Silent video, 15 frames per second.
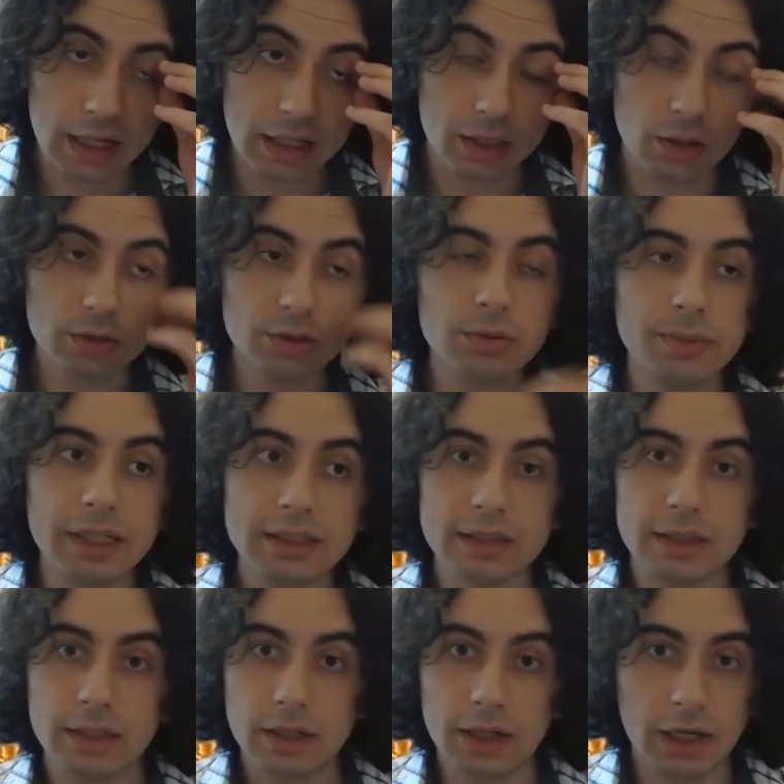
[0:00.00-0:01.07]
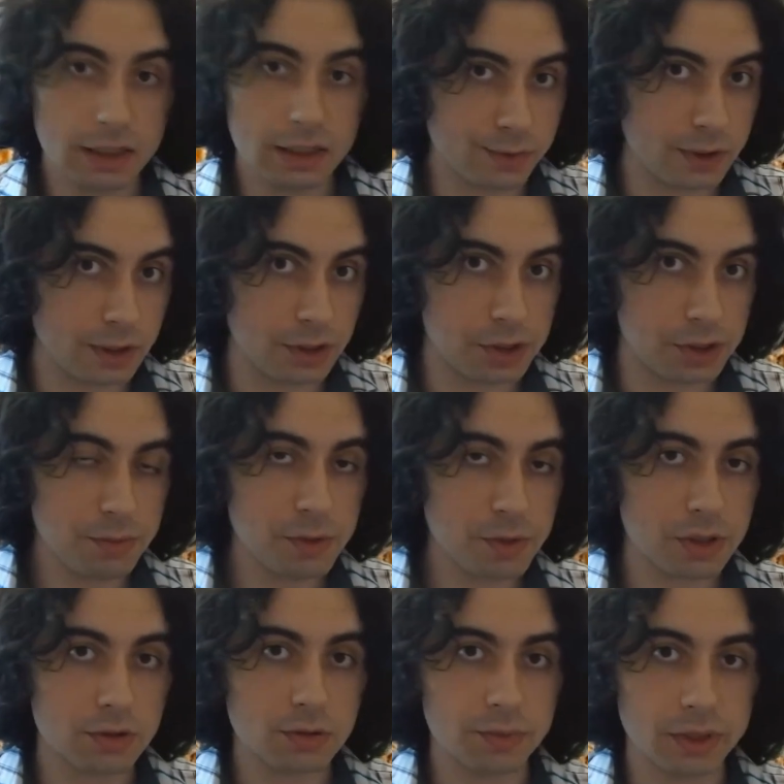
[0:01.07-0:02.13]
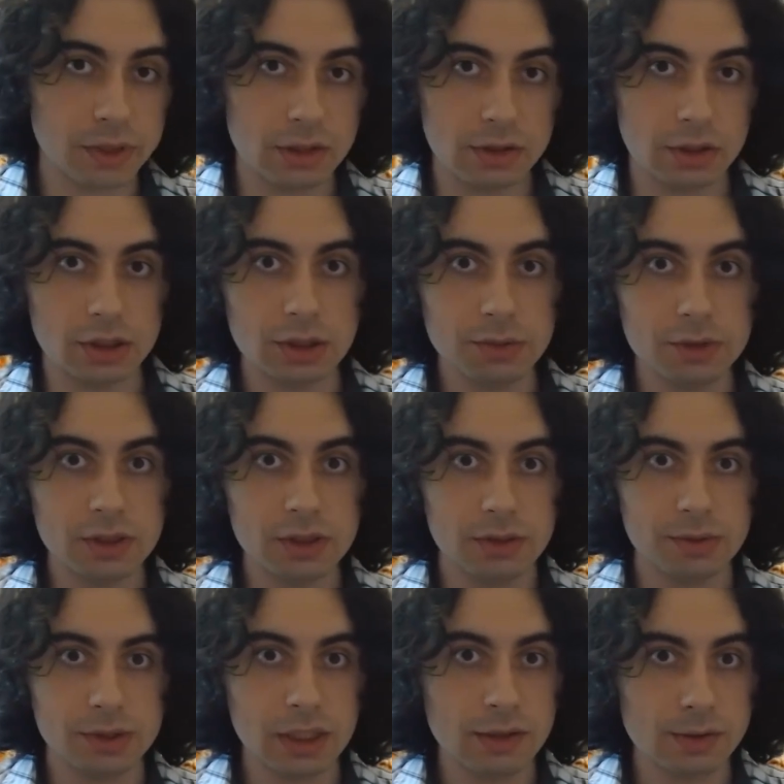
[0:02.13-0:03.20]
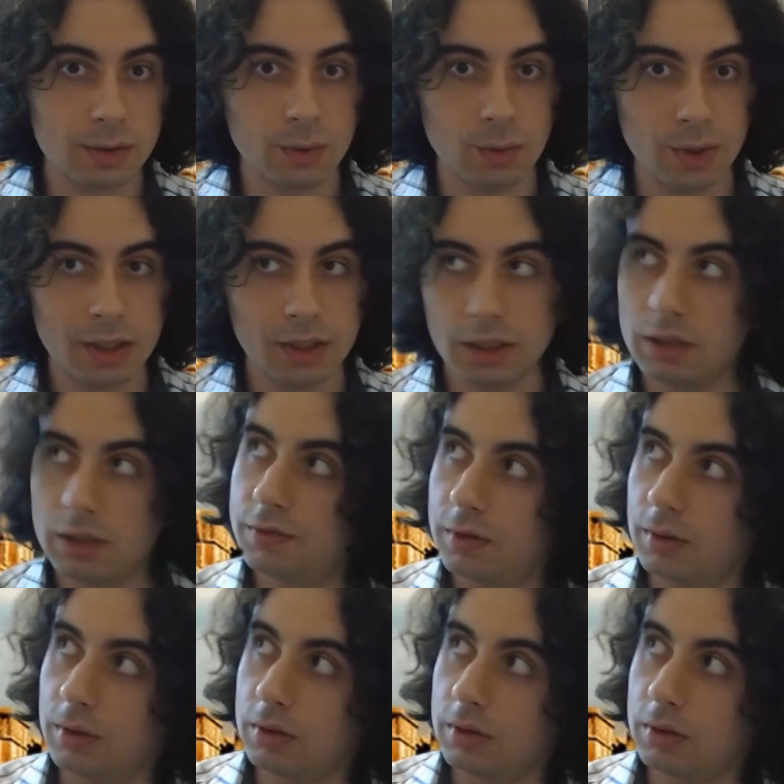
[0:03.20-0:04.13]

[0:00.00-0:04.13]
He also makes an alliance with the Egyptians, because the Egyptians themselves are wary of